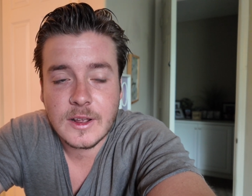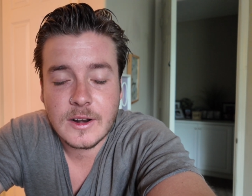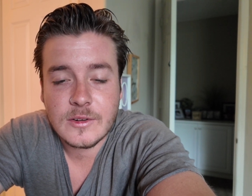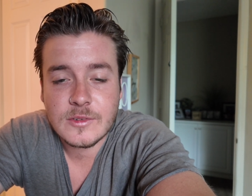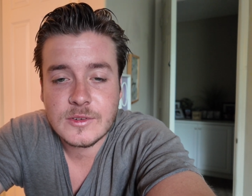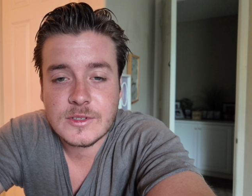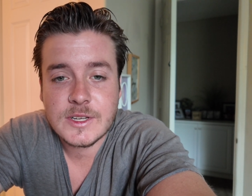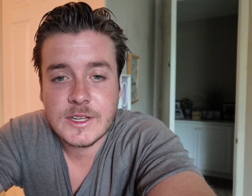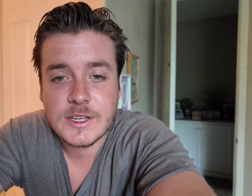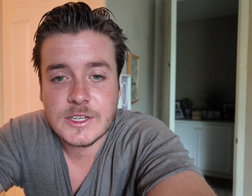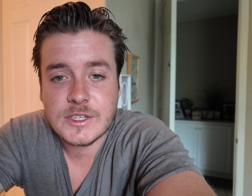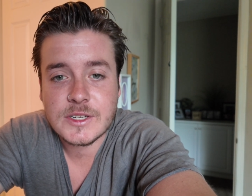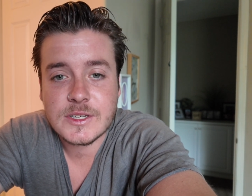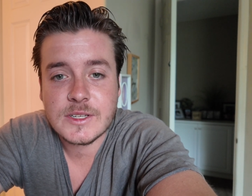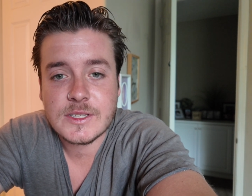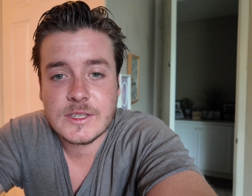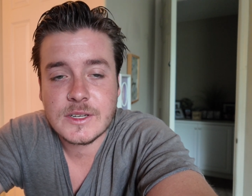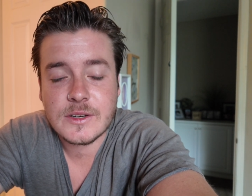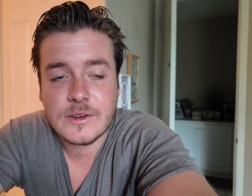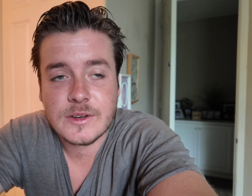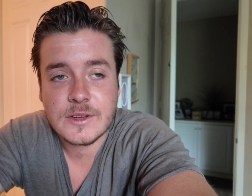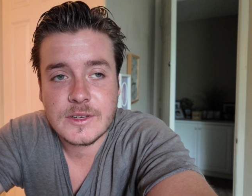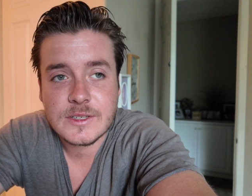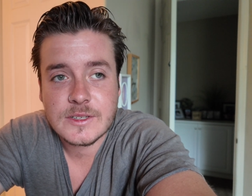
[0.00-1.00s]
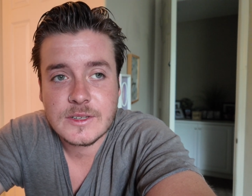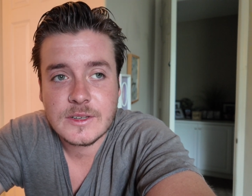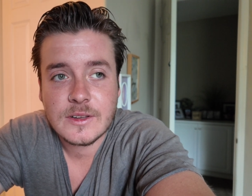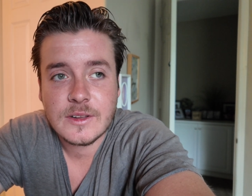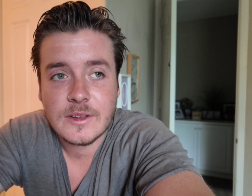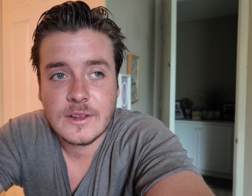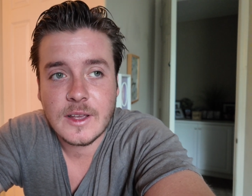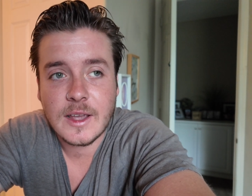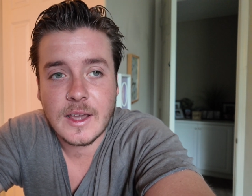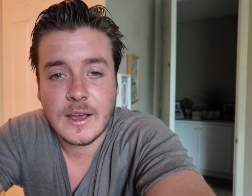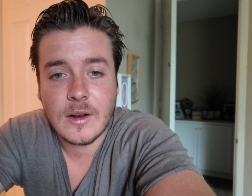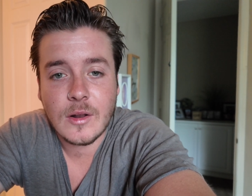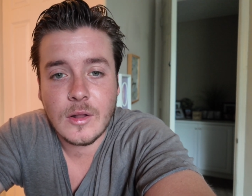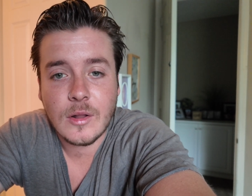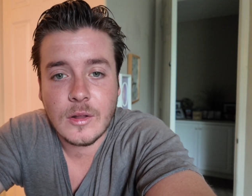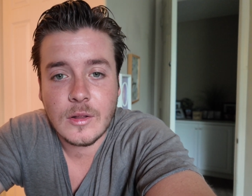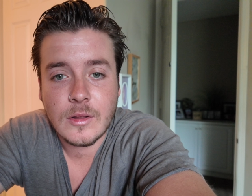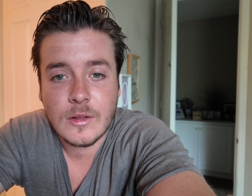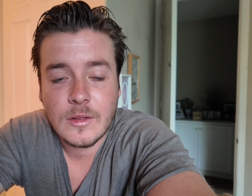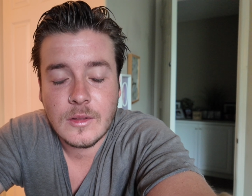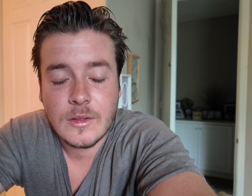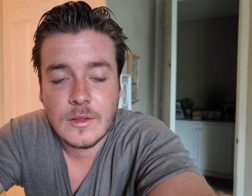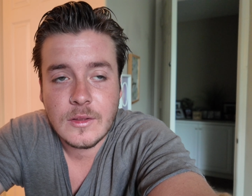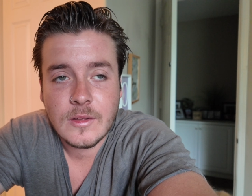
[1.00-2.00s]
I don't take shit serious at
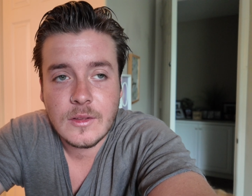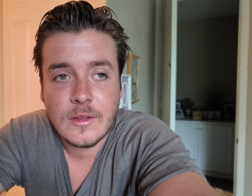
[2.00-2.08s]
all.